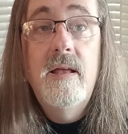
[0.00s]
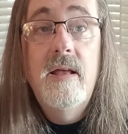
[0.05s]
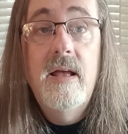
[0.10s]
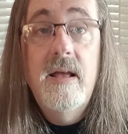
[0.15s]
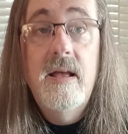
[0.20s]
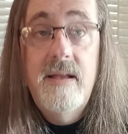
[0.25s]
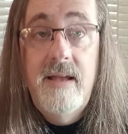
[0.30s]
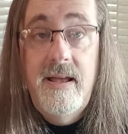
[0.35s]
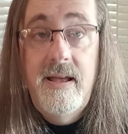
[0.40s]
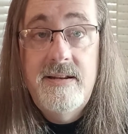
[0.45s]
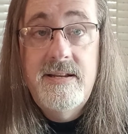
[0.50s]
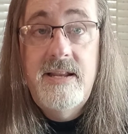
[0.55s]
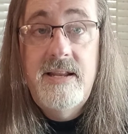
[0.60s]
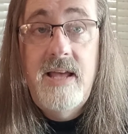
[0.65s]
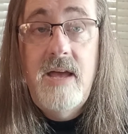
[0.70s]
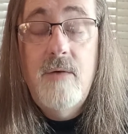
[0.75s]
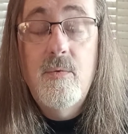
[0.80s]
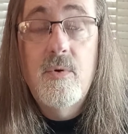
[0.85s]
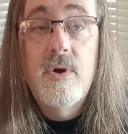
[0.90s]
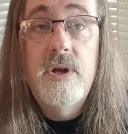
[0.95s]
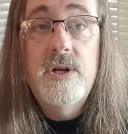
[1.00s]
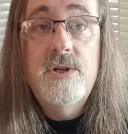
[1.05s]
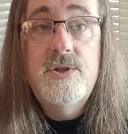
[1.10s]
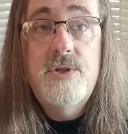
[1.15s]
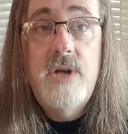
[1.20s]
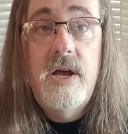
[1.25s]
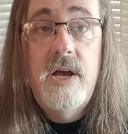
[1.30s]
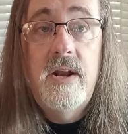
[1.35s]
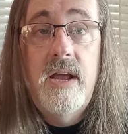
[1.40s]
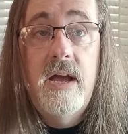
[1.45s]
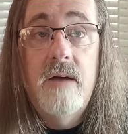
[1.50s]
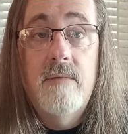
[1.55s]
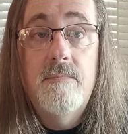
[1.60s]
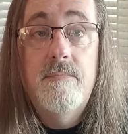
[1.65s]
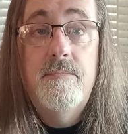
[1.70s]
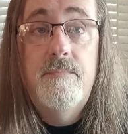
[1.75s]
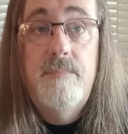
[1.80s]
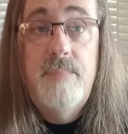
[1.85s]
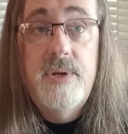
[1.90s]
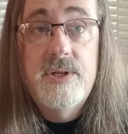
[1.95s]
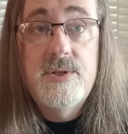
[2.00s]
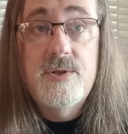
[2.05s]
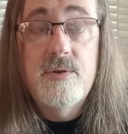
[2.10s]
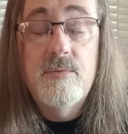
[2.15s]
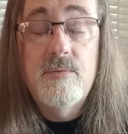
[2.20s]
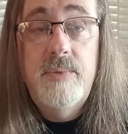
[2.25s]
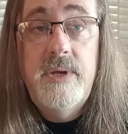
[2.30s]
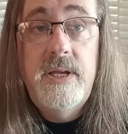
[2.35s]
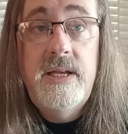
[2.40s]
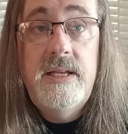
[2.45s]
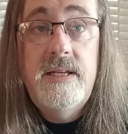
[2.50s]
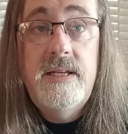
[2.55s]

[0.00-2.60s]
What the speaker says: And today we're going to shout out Pistol Pete.